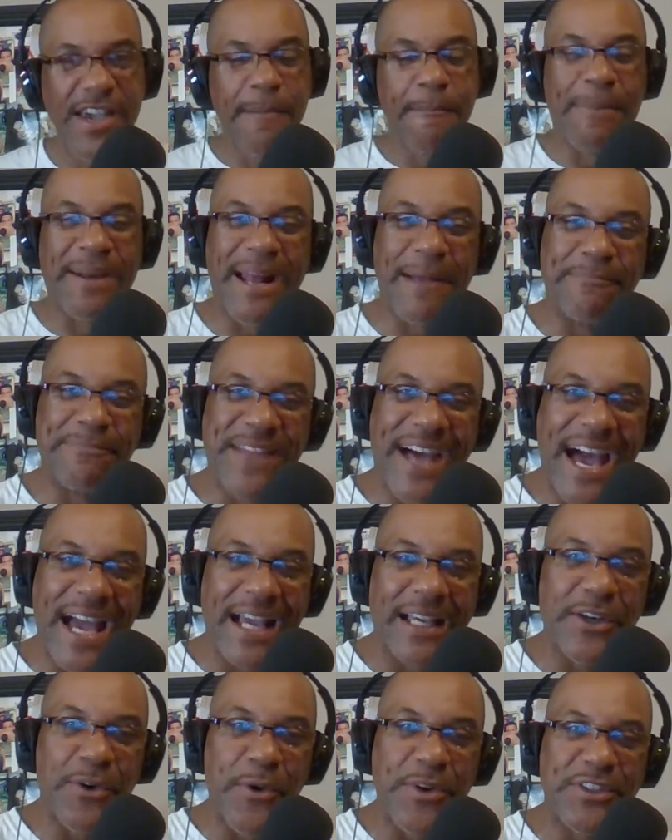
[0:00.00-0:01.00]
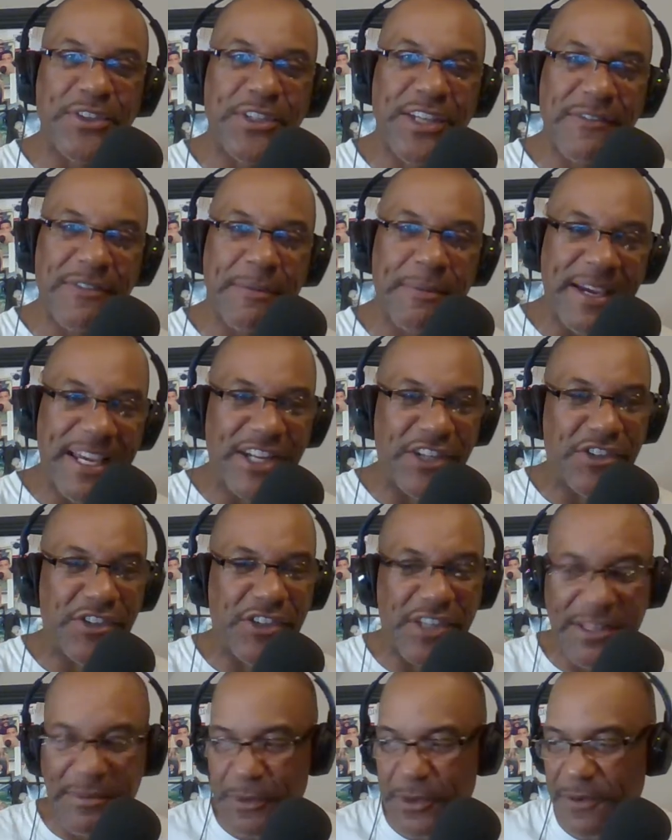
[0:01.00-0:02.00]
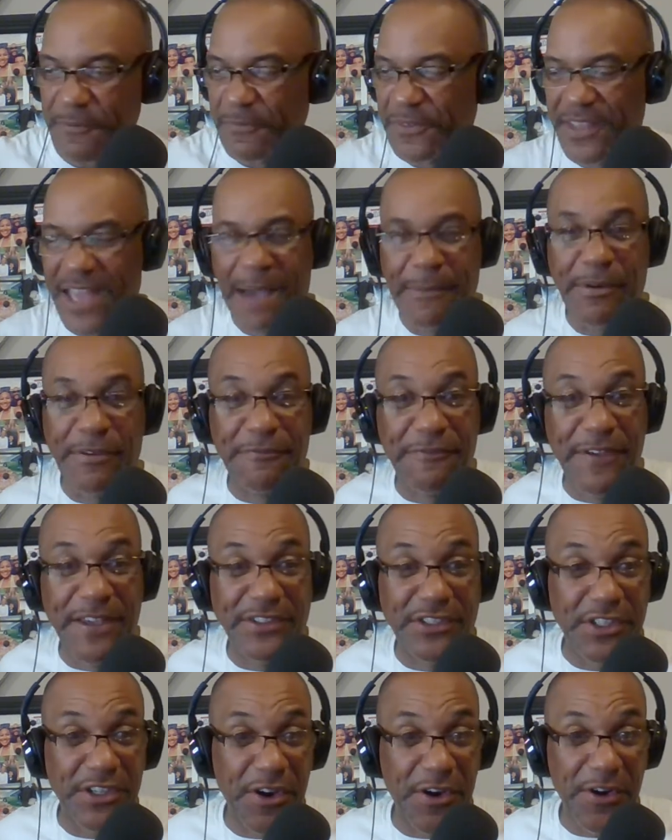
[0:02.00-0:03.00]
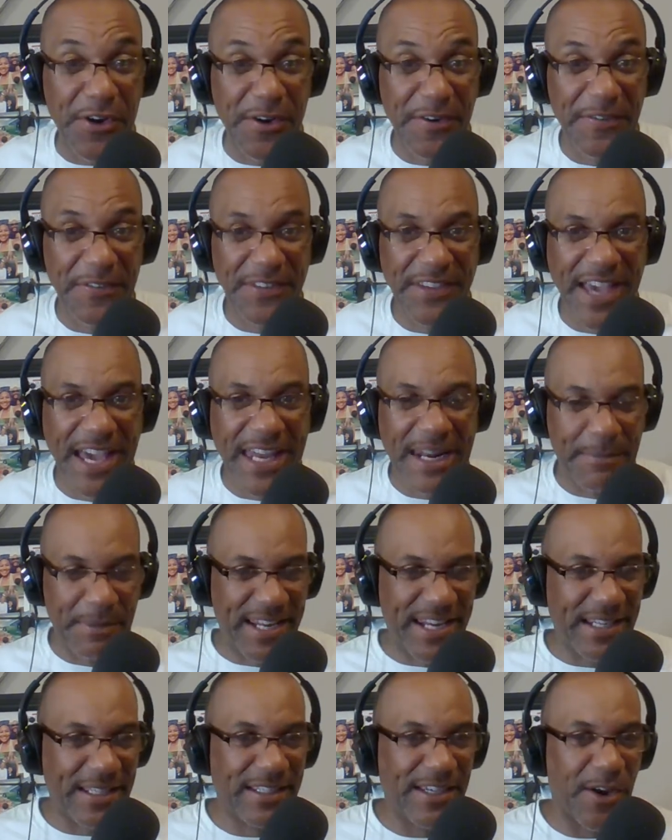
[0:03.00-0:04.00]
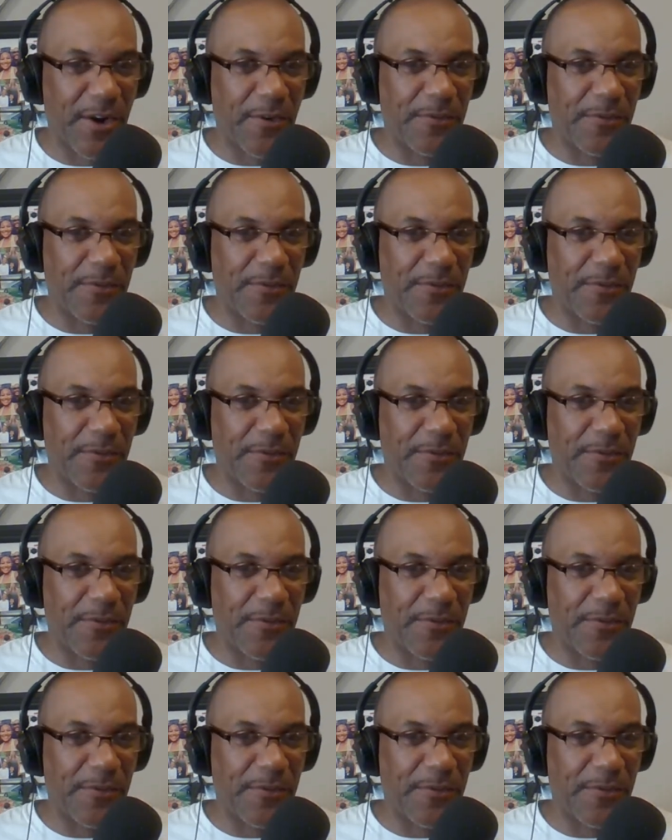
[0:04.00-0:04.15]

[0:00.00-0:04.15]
But I'm not going to give them my energy anymore. I'm gonna vent to y'all and I'm gonna let it go